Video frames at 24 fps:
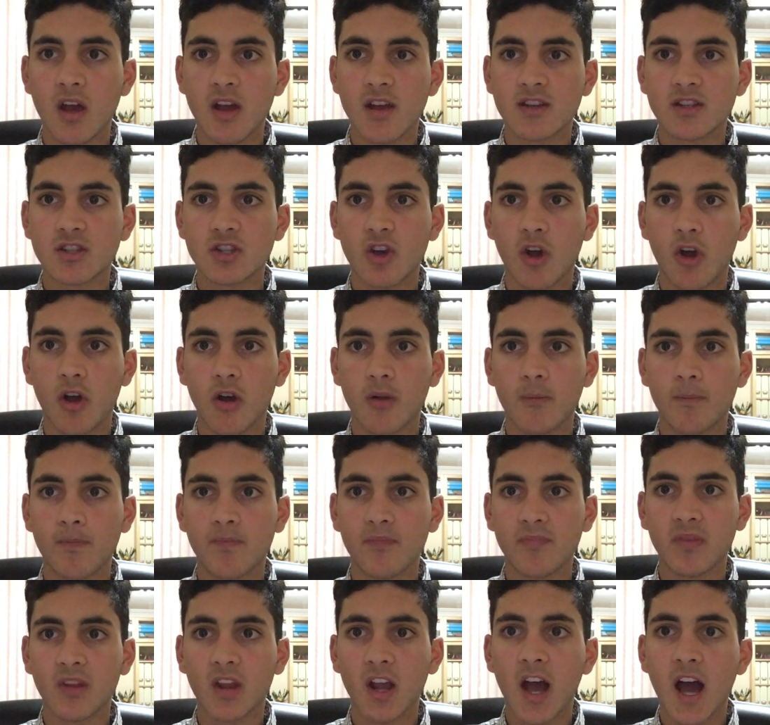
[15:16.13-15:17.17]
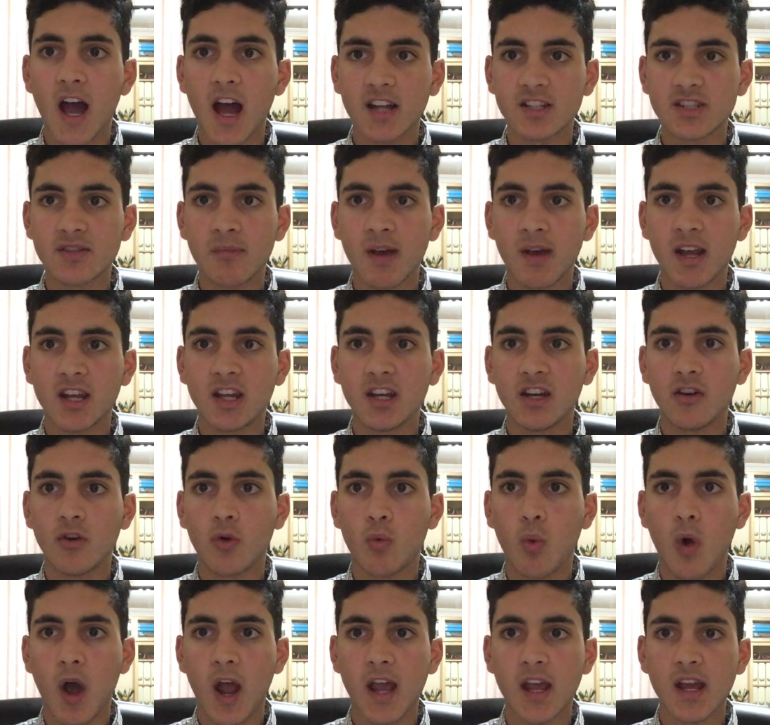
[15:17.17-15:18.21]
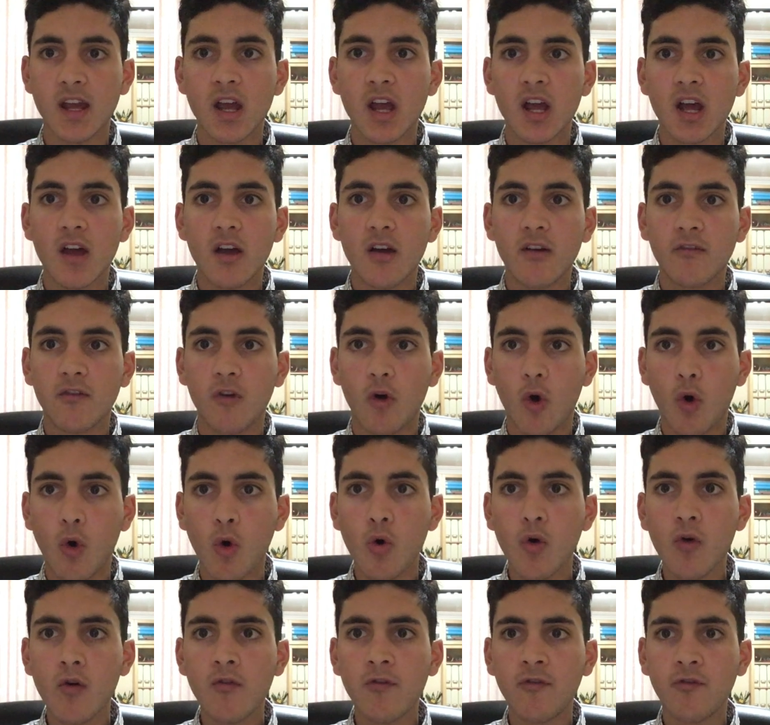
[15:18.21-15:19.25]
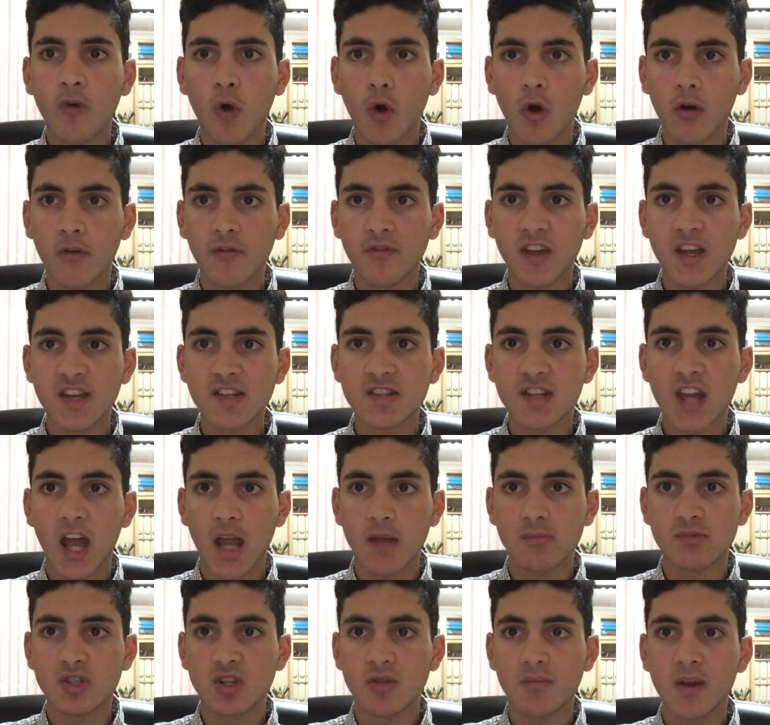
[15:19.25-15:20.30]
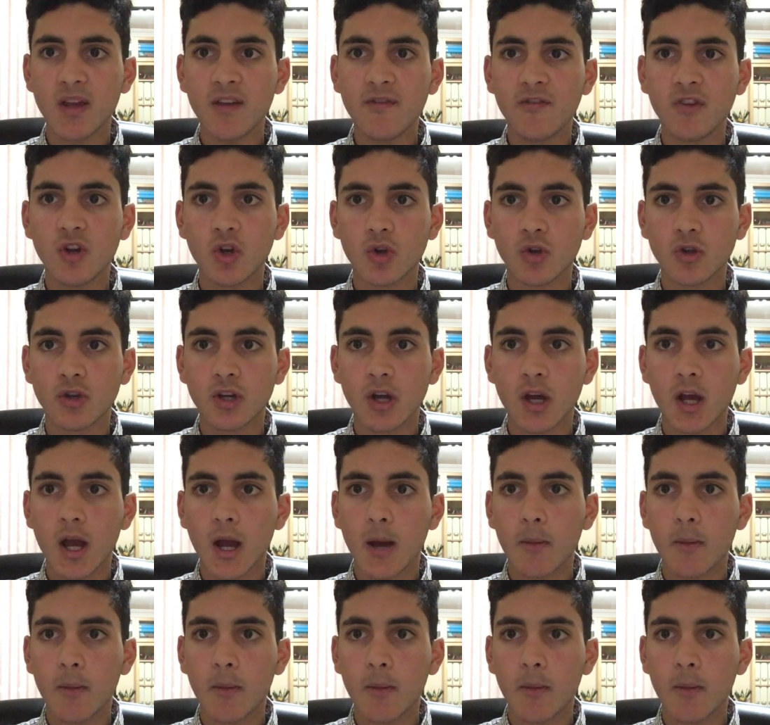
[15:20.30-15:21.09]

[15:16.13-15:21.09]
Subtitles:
So I had to make it in a way for all 4 of these games to be viewed,